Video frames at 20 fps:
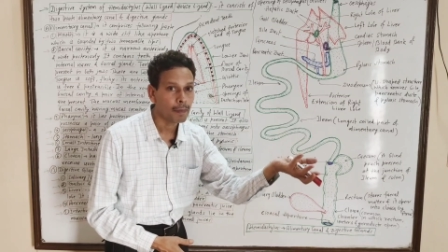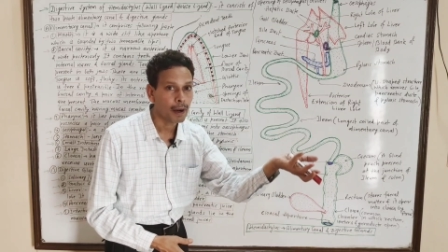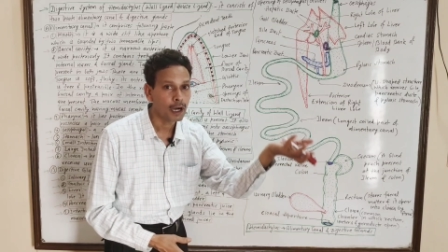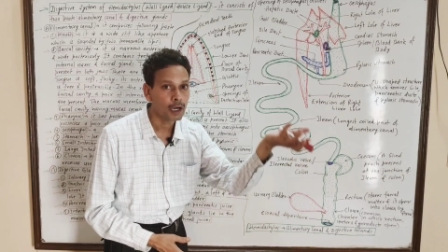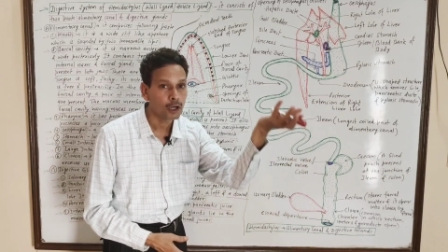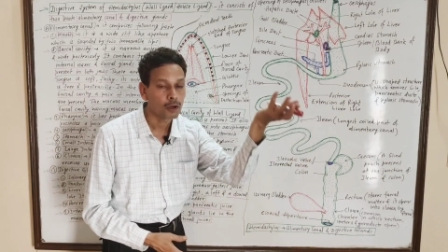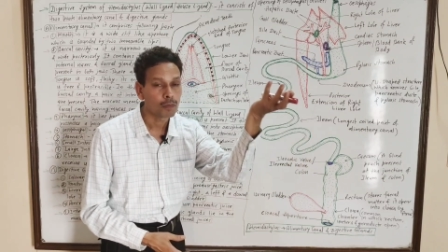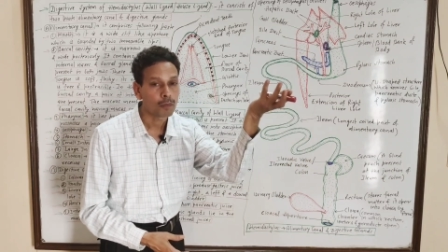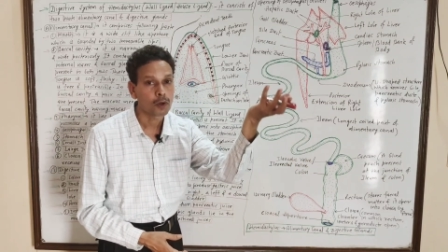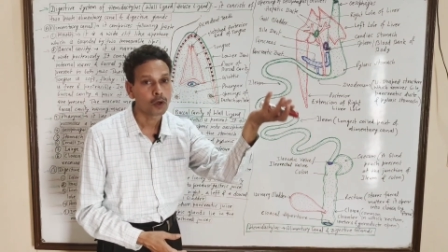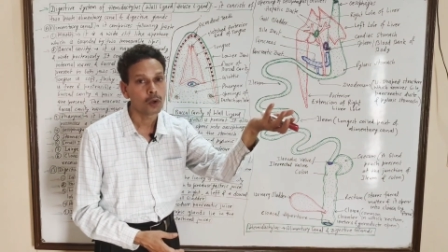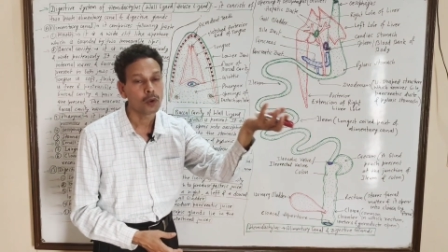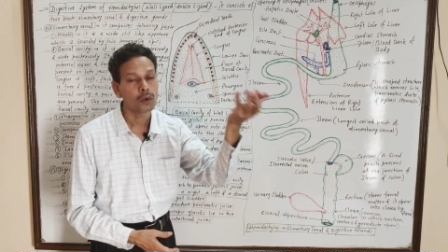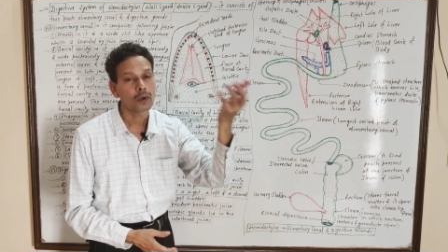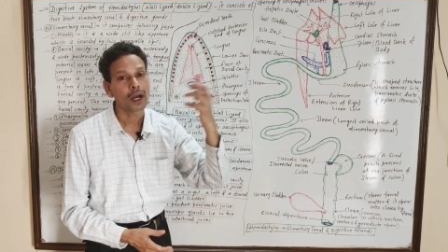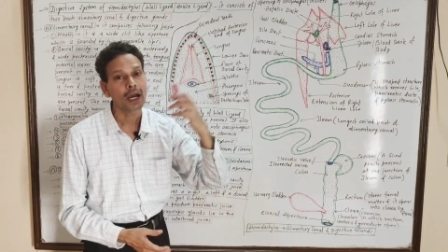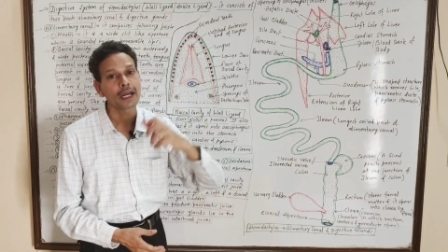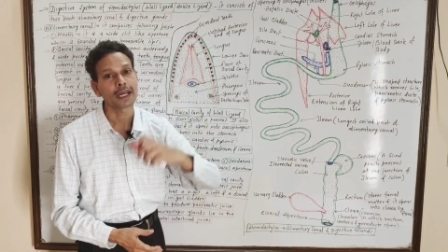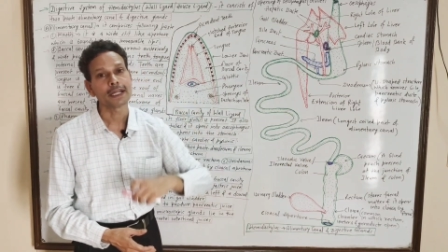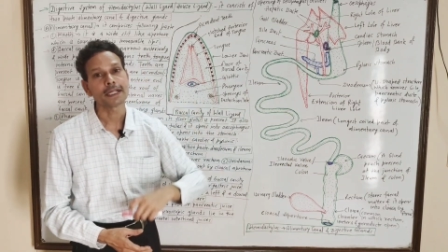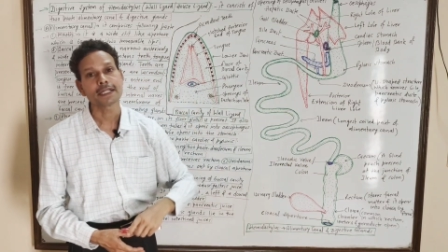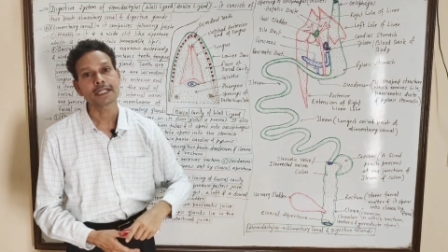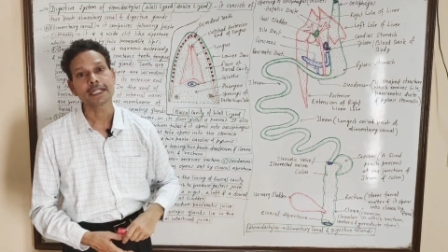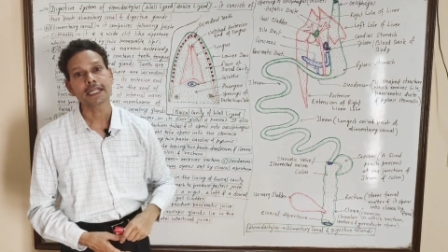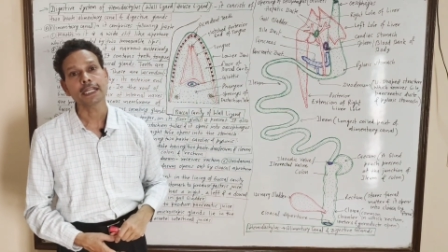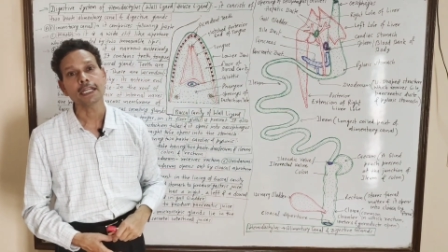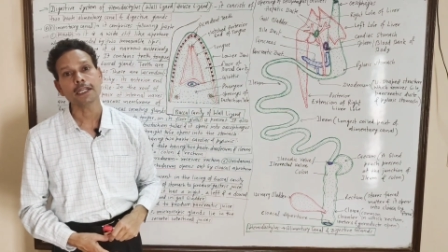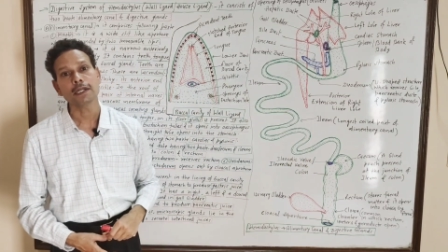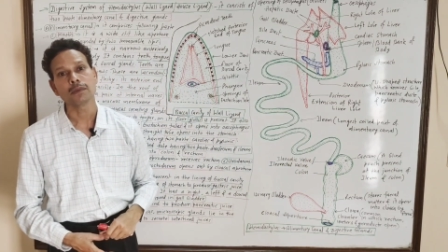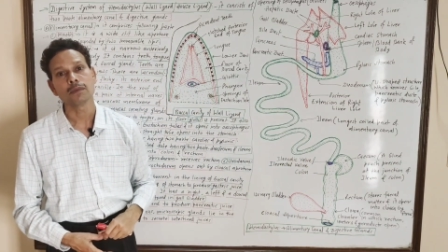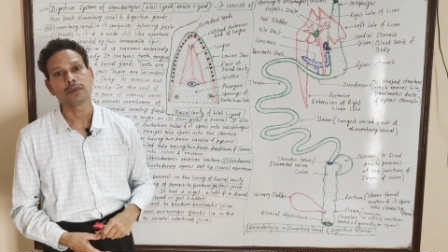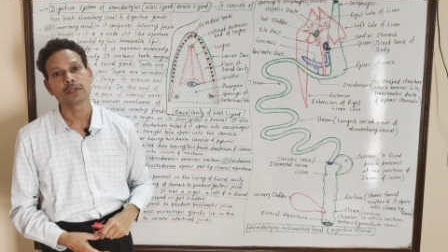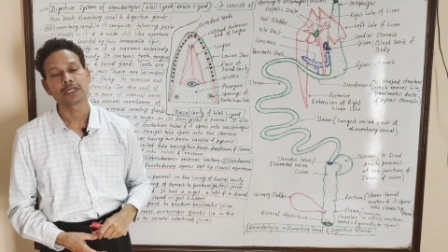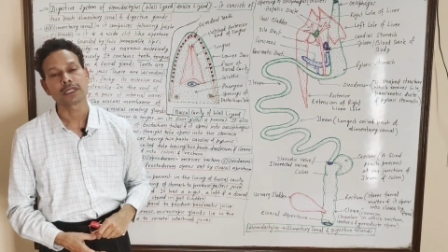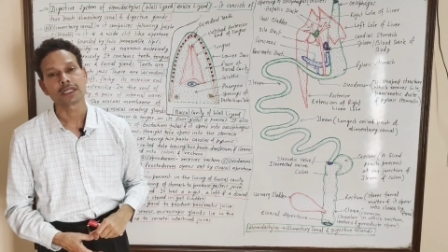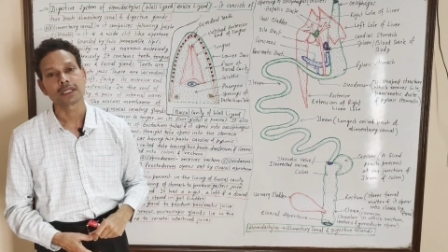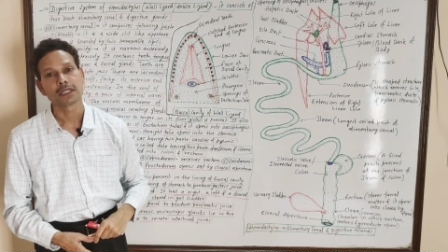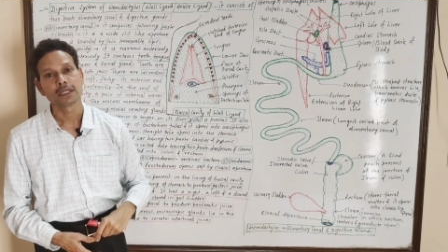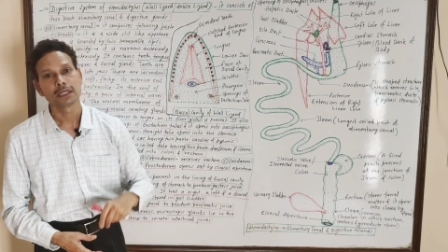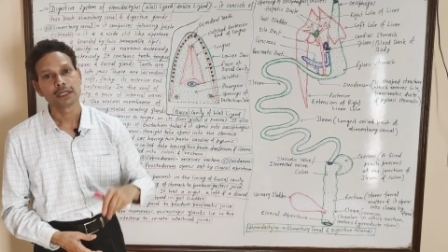part of cloaca
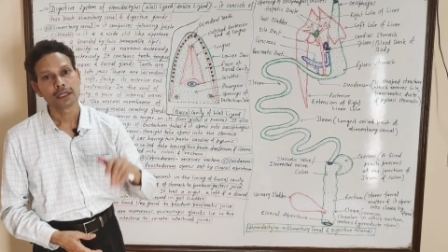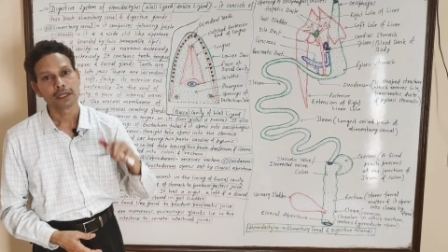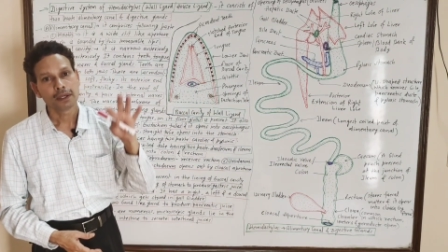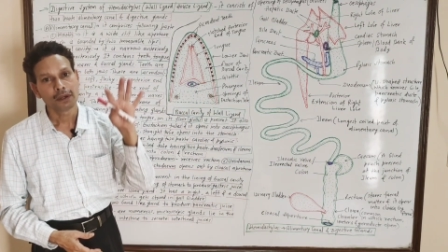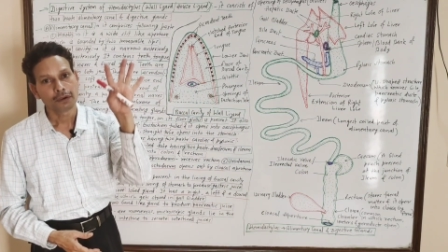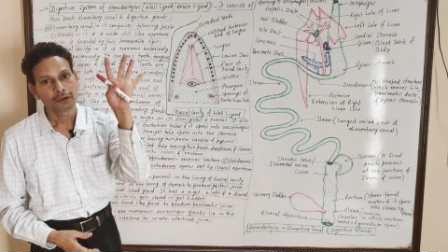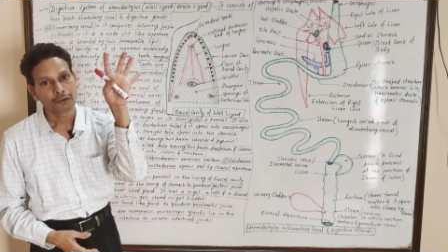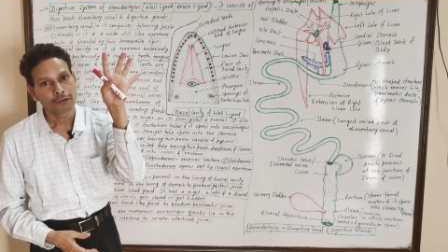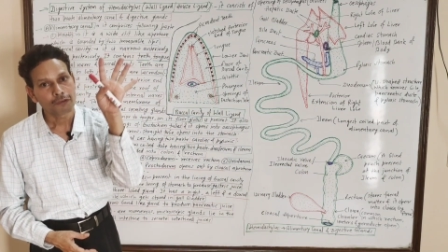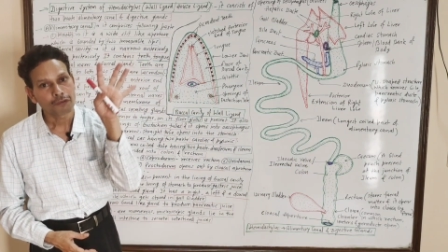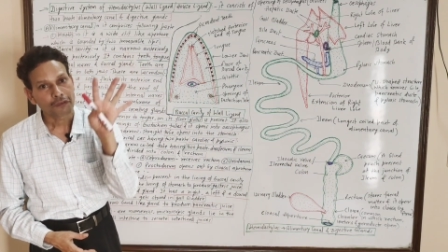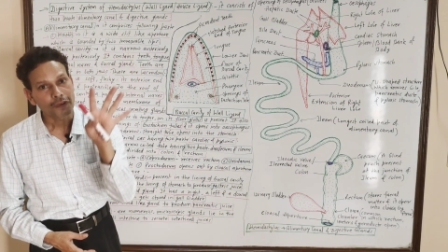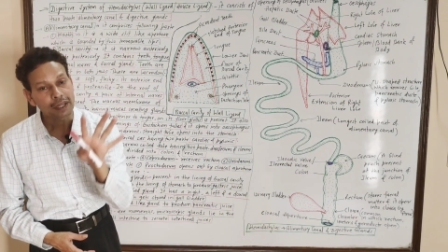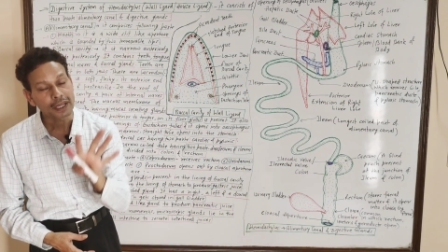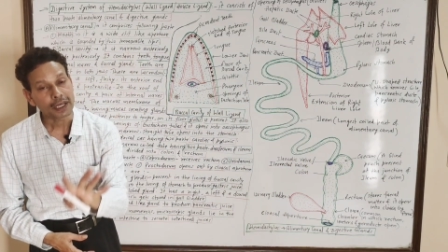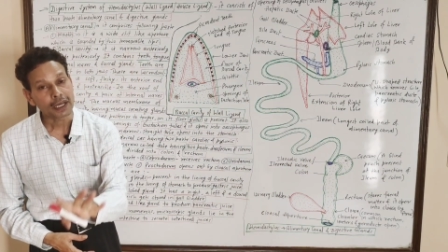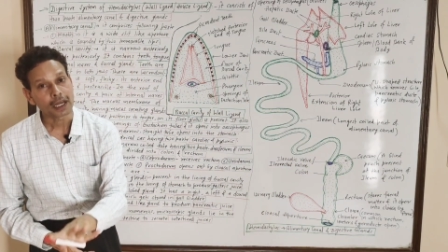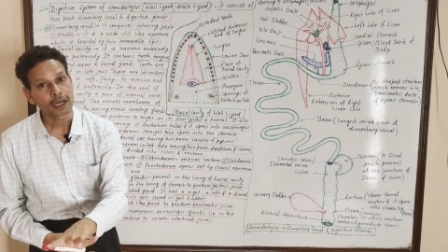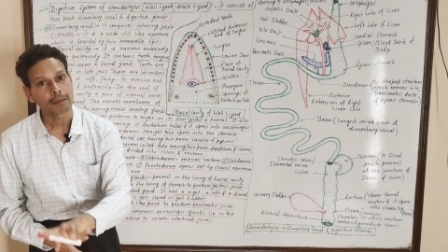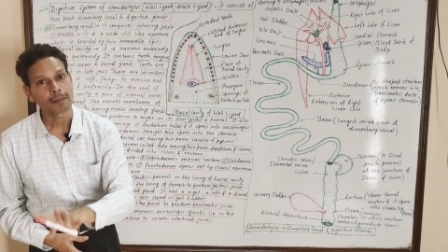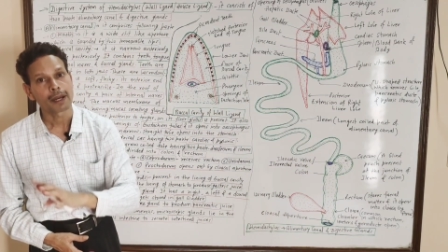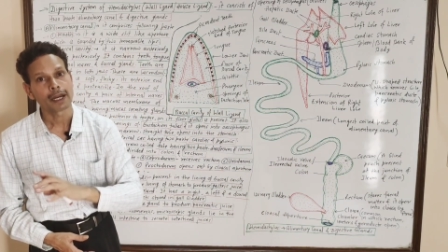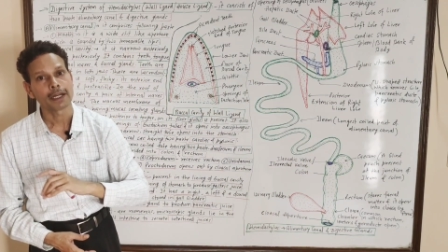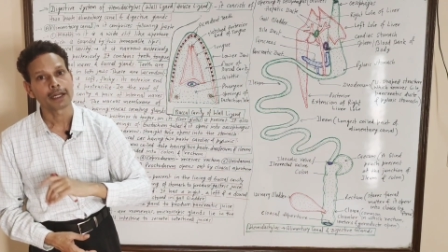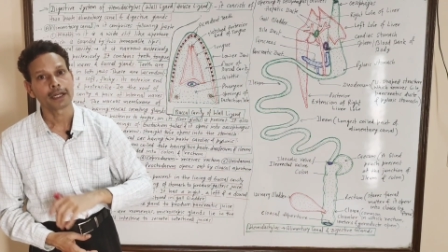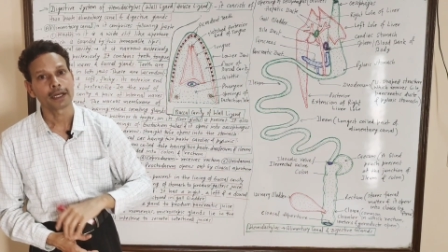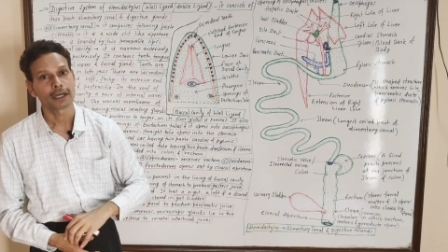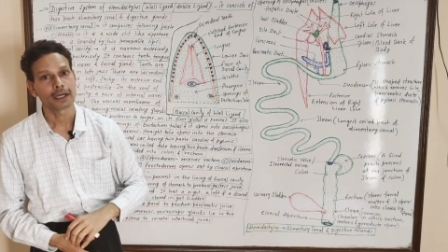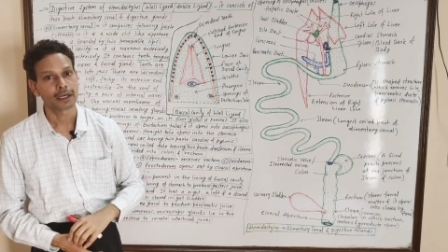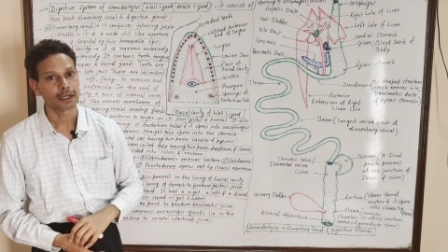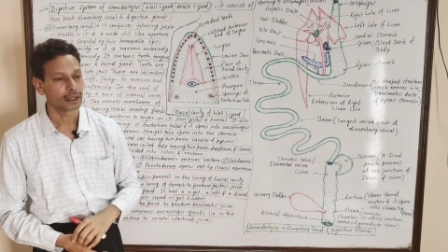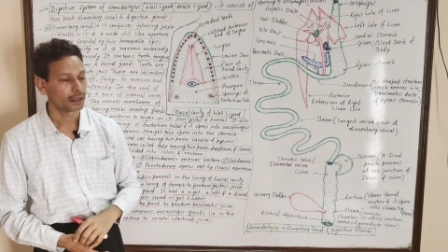receives fecal matter,